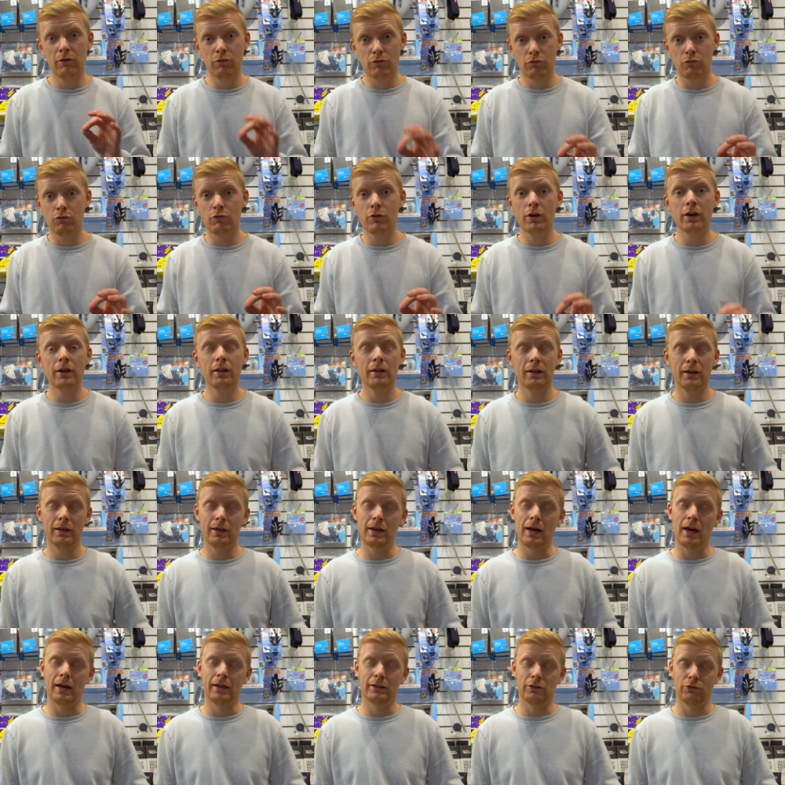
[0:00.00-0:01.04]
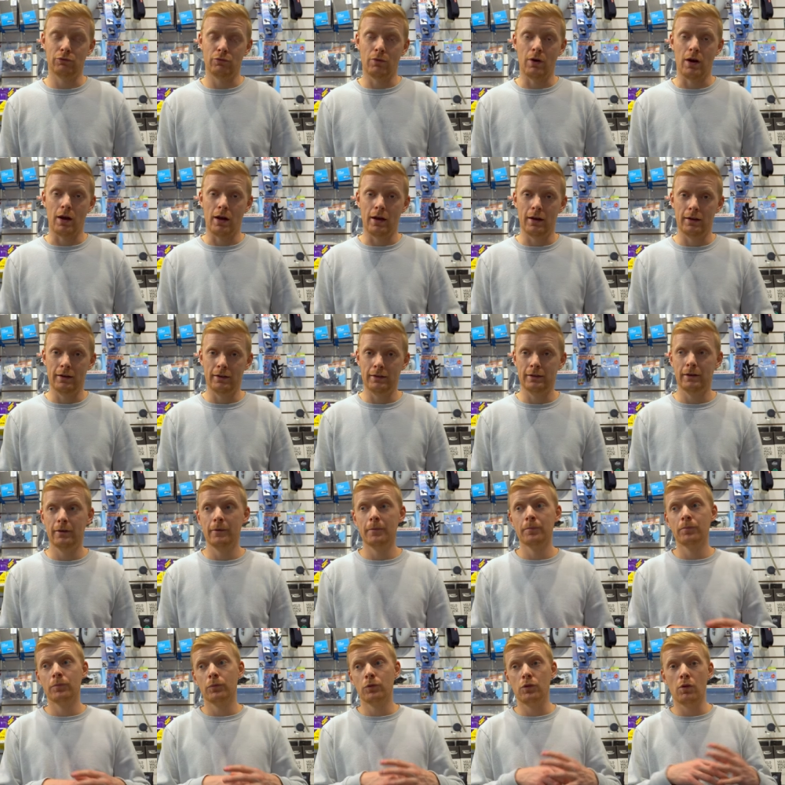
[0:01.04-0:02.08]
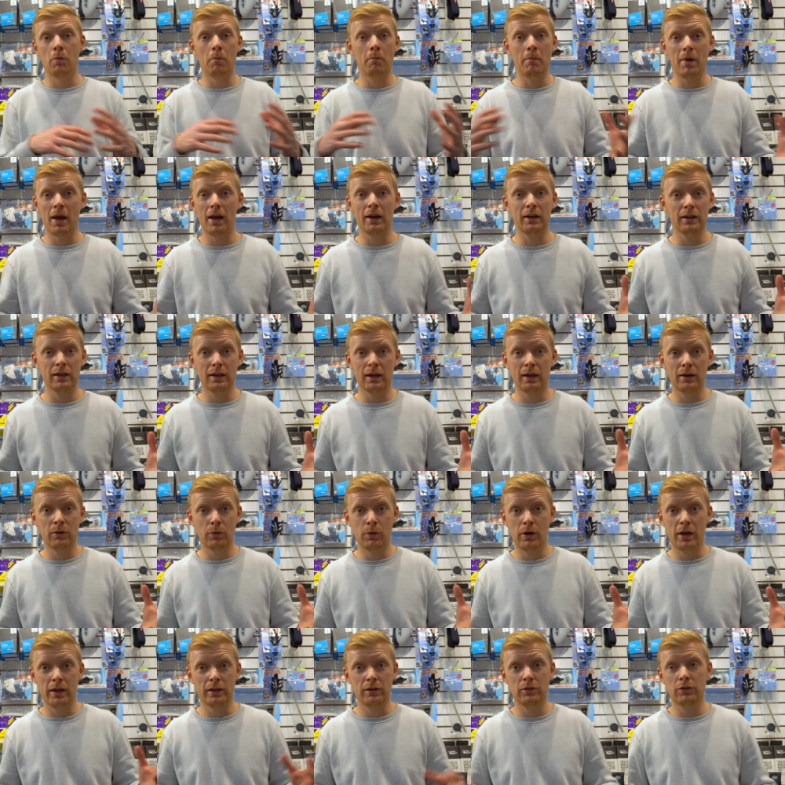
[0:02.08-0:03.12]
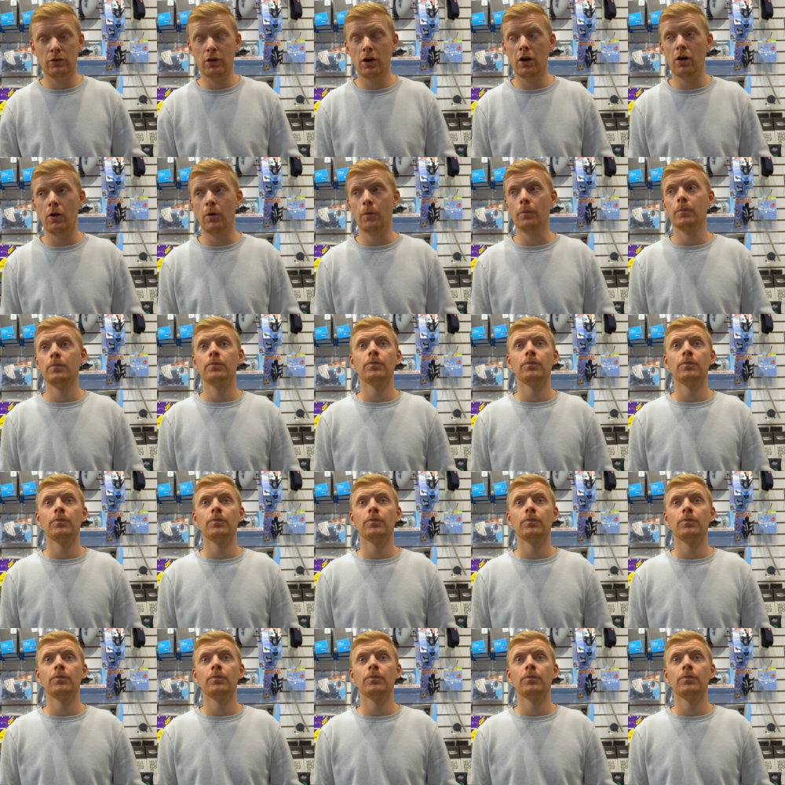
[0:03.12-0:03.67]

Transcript: really nice ride no matter kind of where you go.